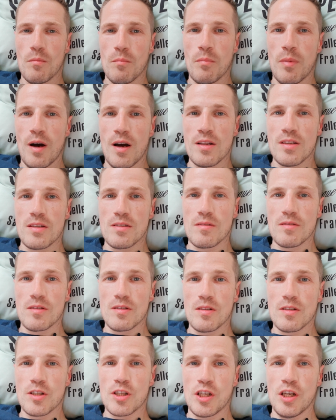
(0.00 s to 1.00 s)
But
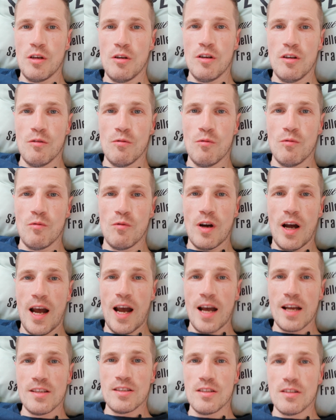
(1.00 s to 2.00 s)
she
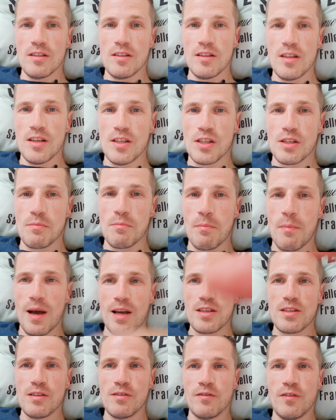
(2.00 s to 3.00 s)
had this
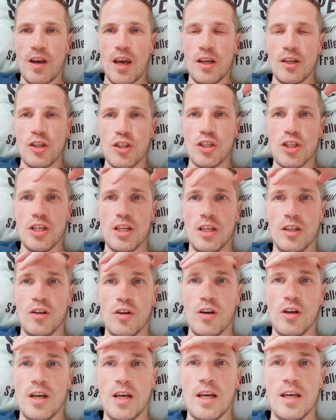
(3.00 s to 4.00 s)
massive energy in her
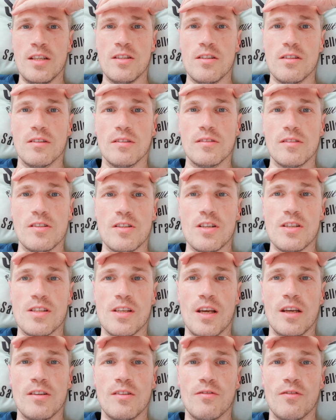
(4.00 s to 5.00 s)
head. She
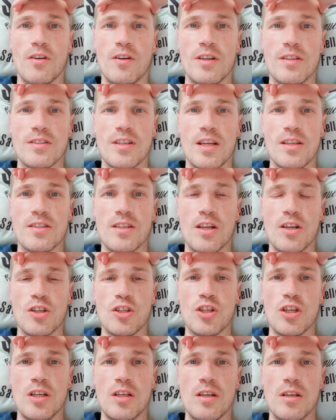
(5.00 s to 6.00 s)
said very intense
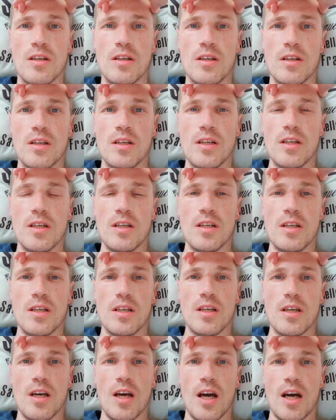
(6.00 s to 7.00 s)
energy.
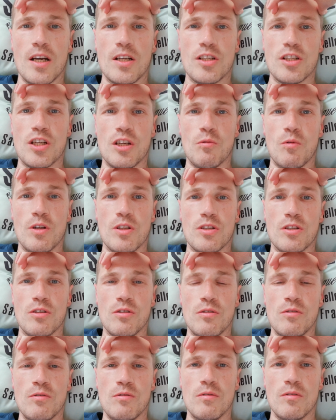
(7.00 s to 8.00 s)
And she went
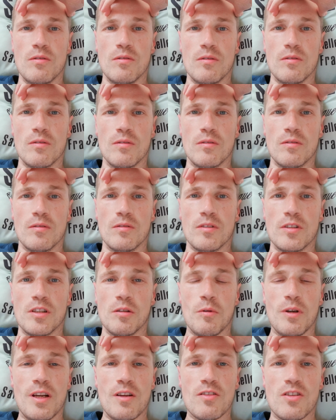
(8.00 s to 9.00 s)

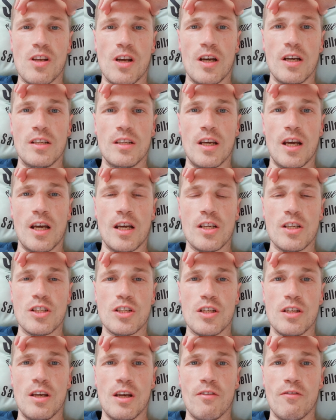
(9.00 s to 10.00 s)
outside and
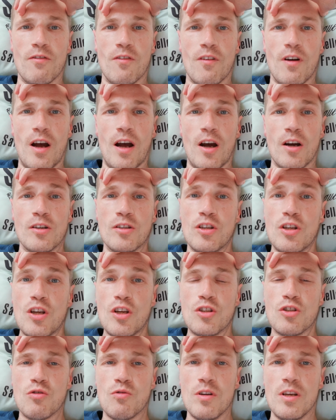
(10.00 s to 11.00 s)
she hugged a
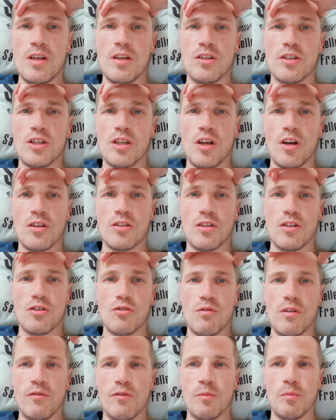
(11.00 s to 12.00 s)
tree and she asked the
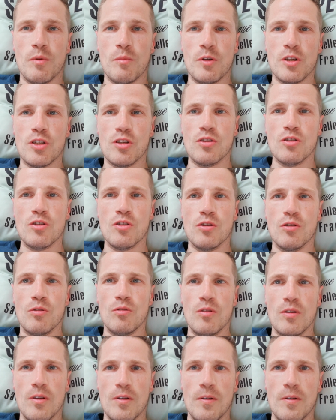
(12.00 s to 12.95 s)
tree for permission to